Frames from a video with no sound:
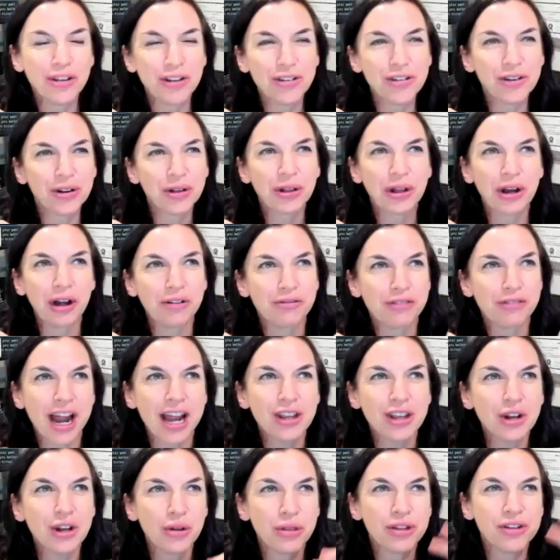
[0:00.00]
just to clarify,
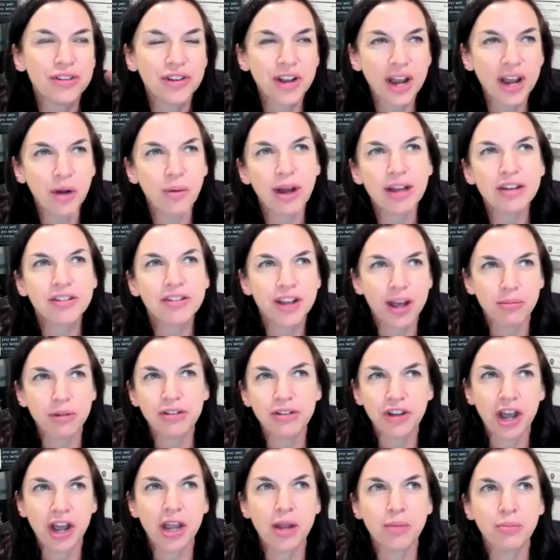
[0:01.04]
the DIY Debbie
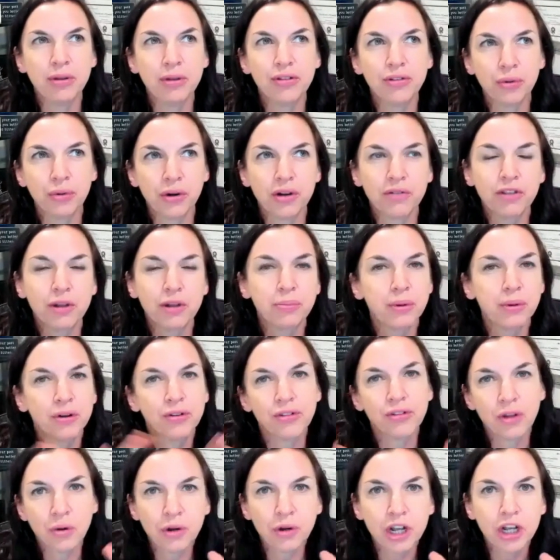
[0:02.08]
type is sort of the
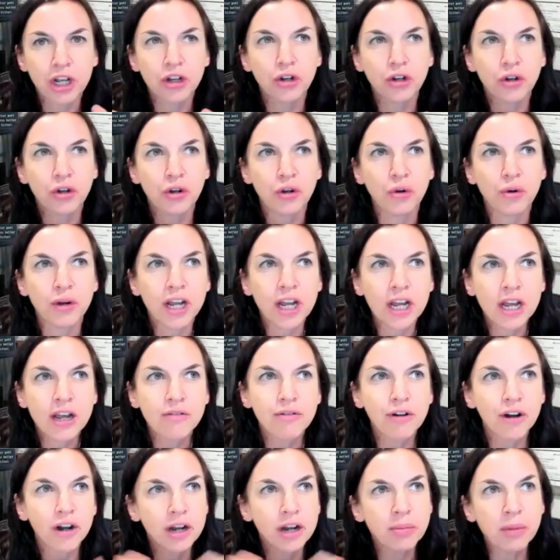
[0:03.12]
persona who
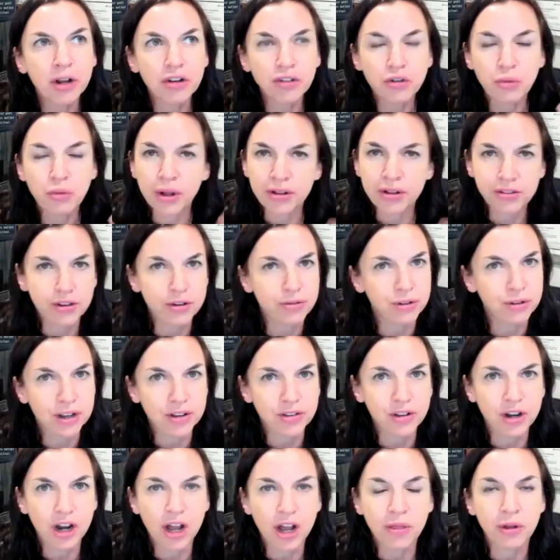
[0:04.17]
very much wants to
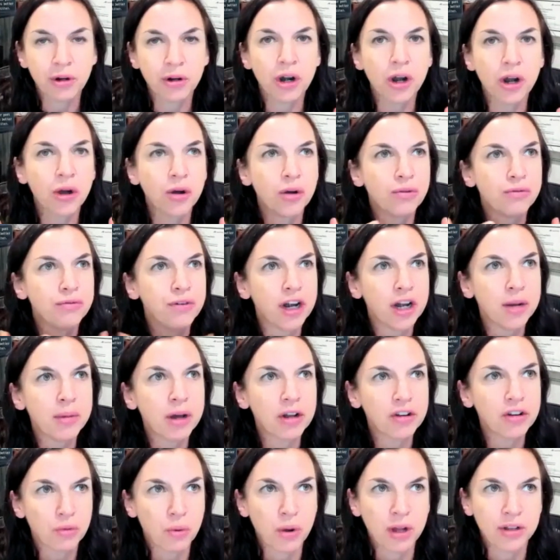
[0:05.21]
fix it on their own, very
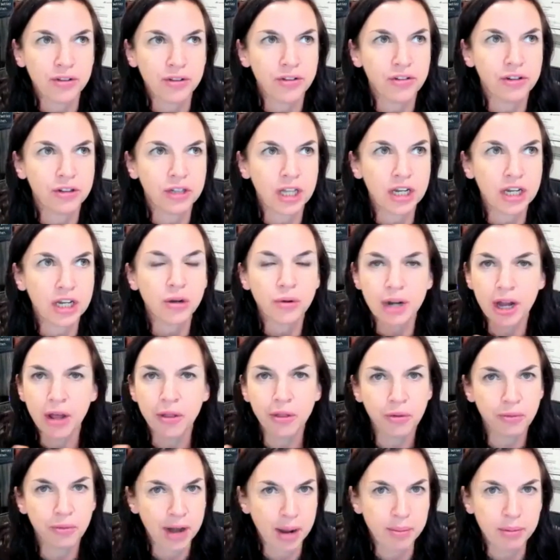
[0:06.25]
much wants to like go down
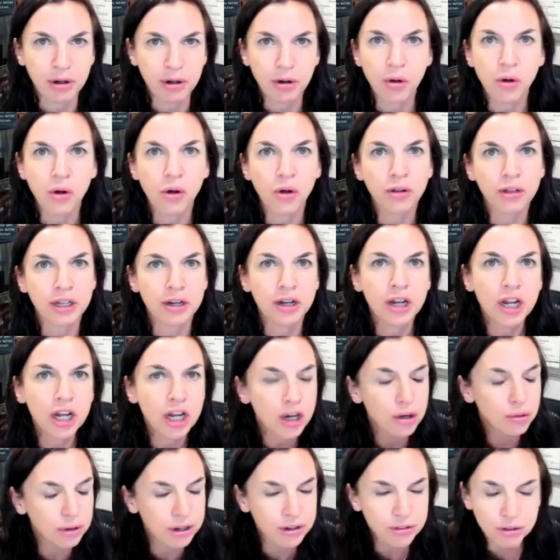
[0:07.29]
the rabbit hole and
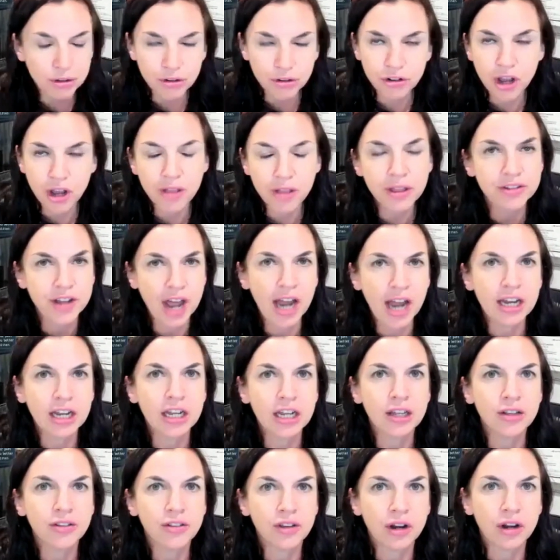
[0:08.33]
research all the
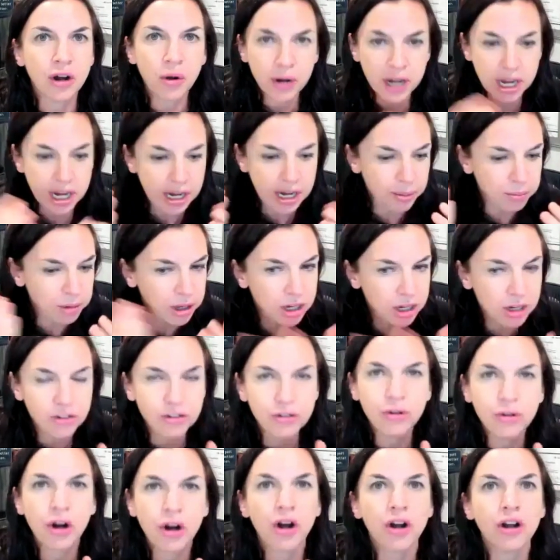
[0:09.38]
diets and okay, I'm going to
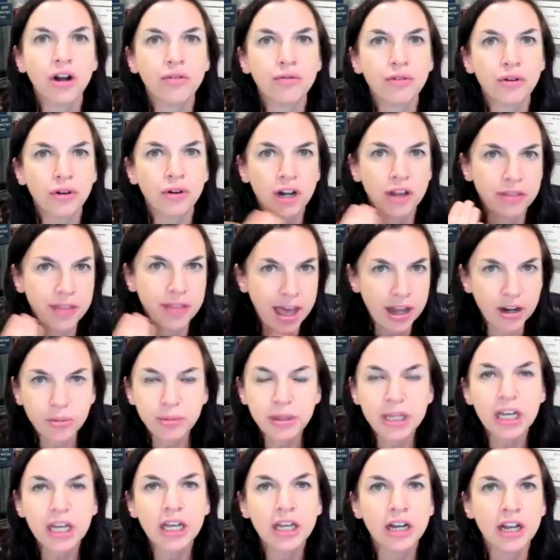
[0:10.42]
do carnivore and that'll
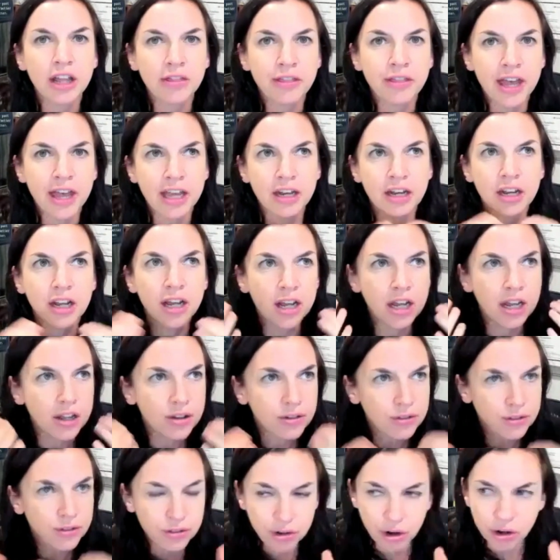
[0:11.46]
be it. And then
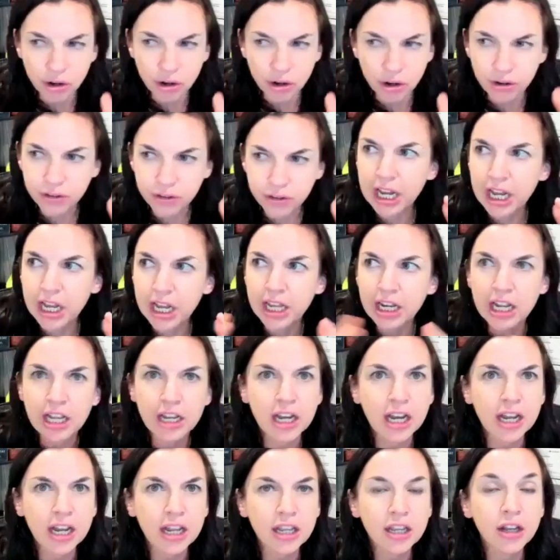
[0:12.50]
start the plan
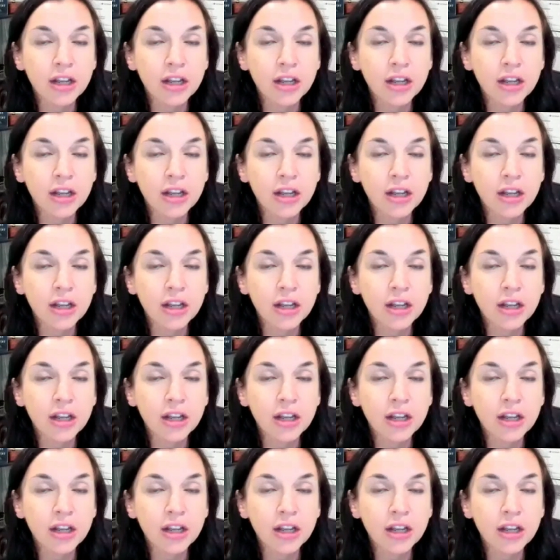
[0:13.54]
and